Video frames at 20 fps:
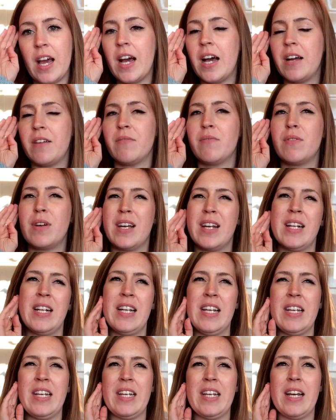I
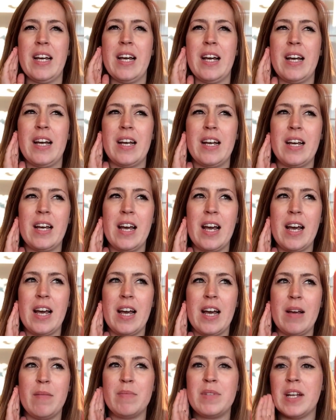really
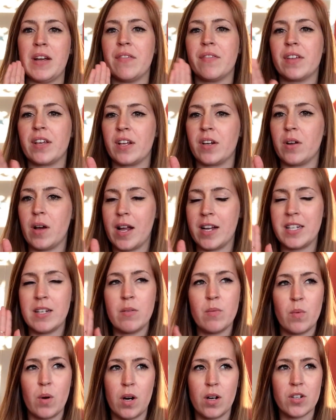I'm definitely gonna I
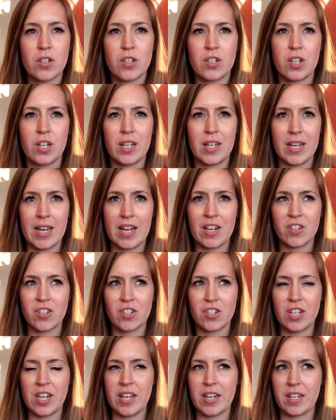didn't watch
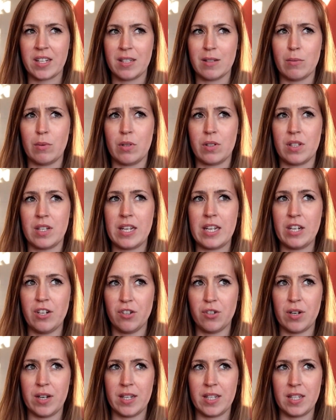last year because I wasn't
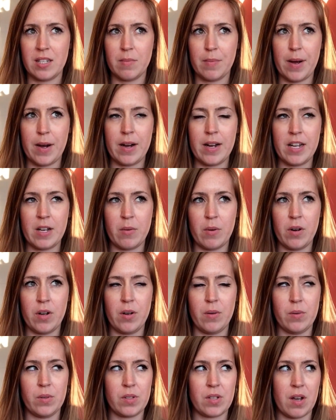interested about anyone
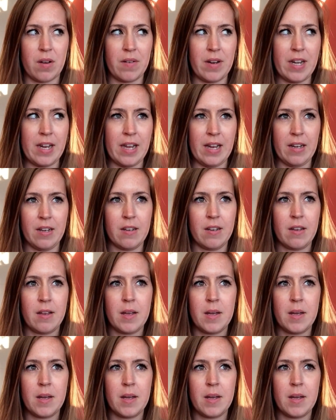who was going in.